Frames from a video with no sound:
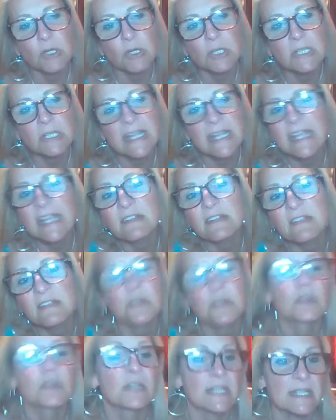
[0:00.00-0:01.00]
late
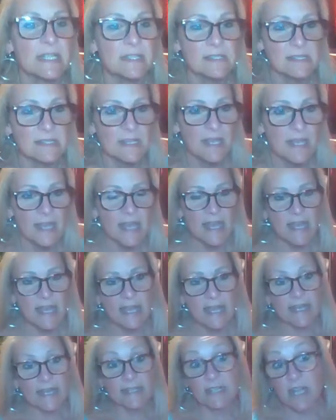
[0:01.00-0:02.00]
30s.
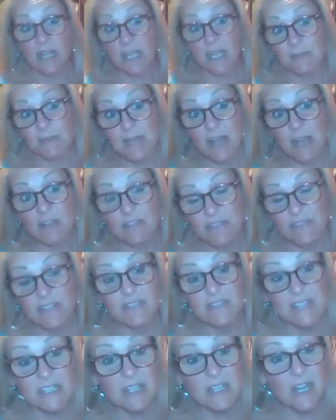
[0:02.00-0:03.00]
And I am now
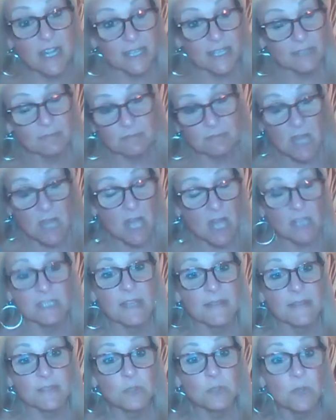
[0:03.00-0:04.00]
59,
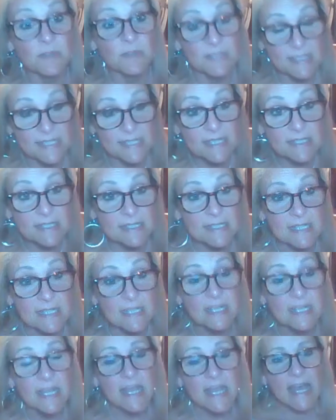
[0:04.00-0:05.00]
knocking on the door of
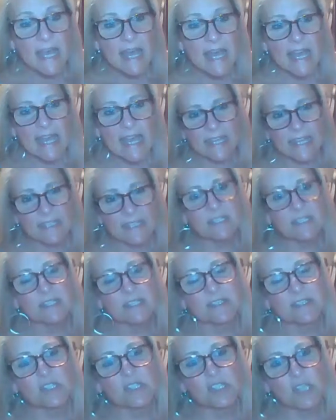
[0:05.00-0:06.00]
60.
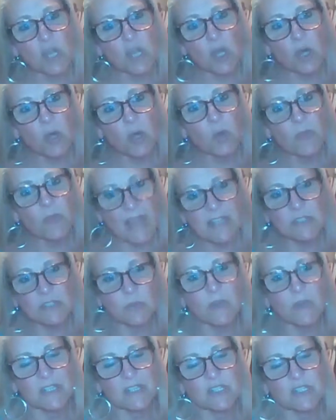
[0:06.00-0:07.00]
And so that's
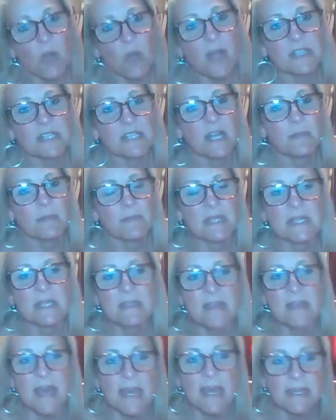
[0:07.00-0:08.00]
when it dawned on
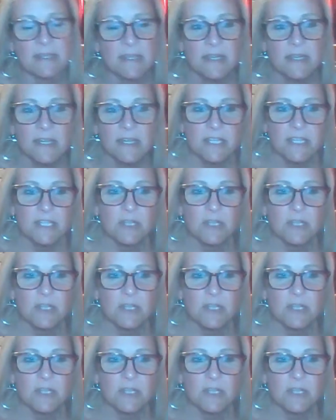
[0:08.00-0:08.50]
me that,